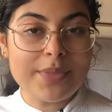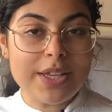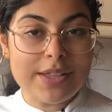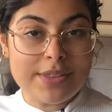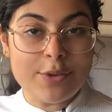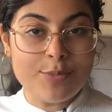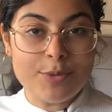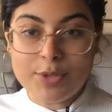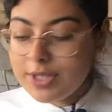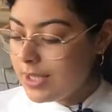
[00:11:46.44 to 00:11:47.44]
that would be
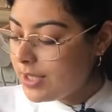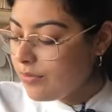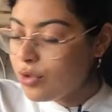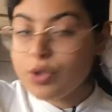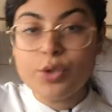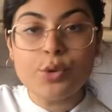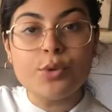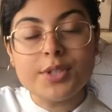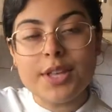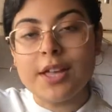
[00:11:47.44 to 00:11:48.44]
really nice. If you just toast
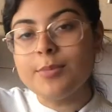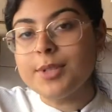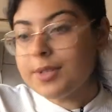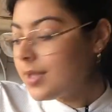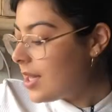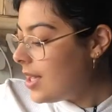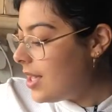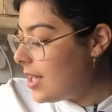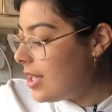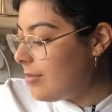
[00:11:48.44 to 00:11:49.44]
the almonds
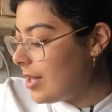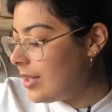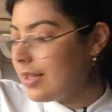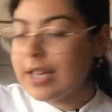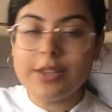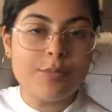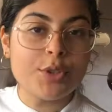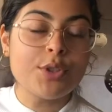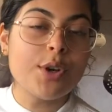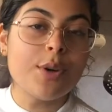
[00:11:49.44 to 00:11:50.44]
and then add them on
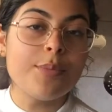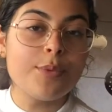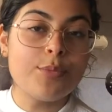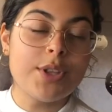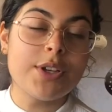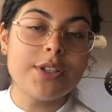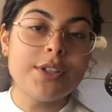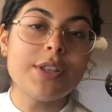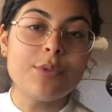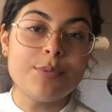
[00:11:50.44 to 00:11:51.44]
top with the onion,
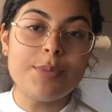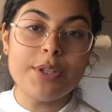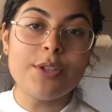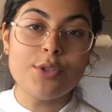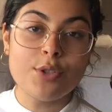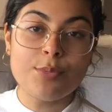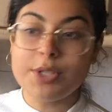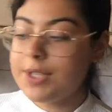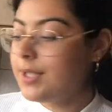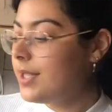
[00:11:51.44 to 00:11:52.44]
that would be super
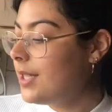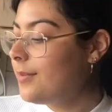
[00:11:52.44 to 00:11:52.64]
tasty.